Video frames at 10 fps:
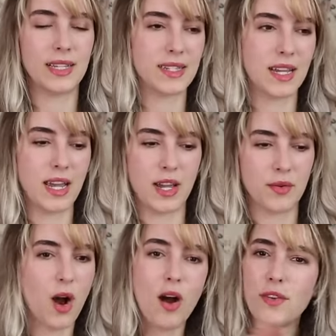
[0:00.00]
It's like a
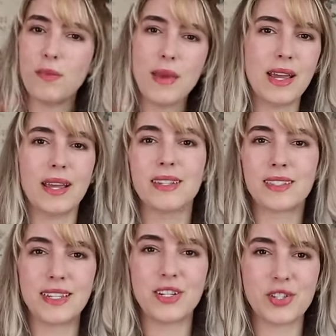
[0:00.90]
coffee making
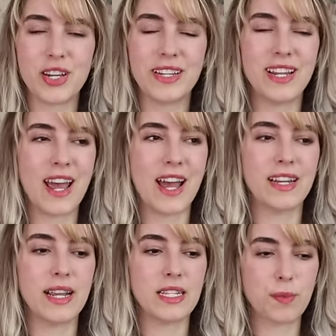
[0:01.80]
station
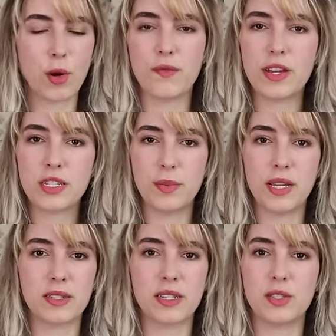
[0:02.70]
and it's perfect
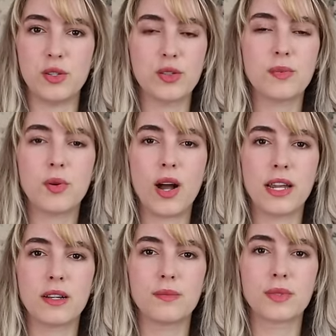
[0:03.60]
because it's usable
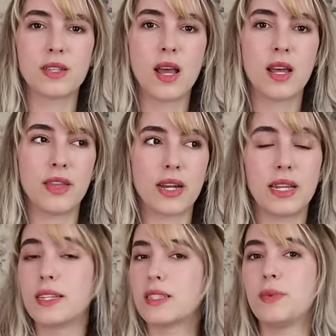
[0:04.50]
items that
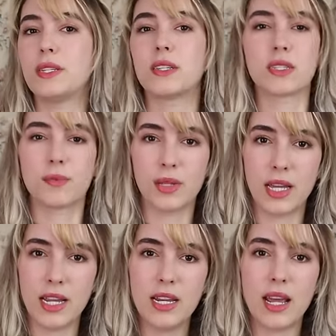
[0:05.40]
get to be
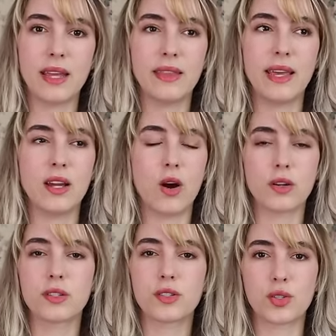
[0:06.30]
displayed and they
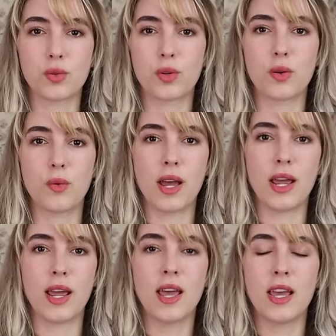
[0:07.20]
aren't stored
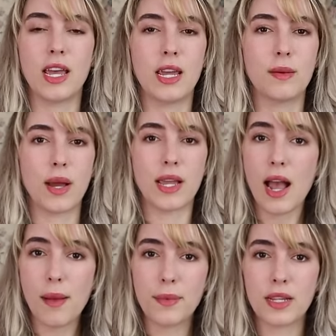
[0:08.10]
away in my
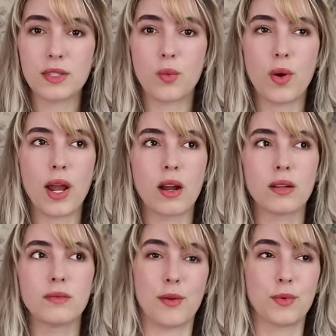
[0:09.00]
cabinet
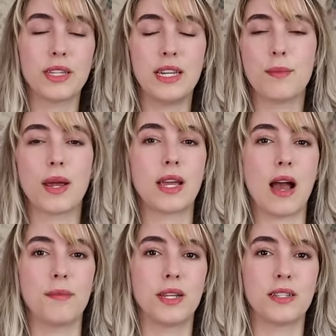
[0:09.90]
where I really need my
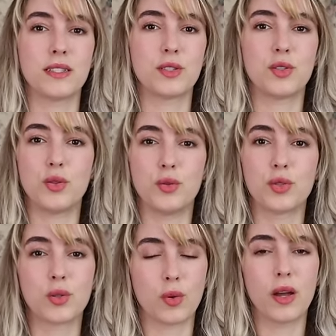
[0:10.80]
cabinets to
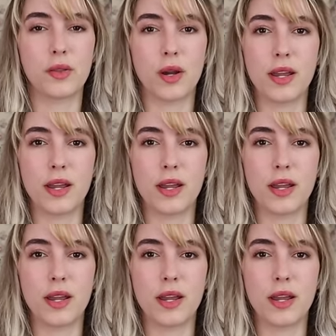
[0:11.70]
store other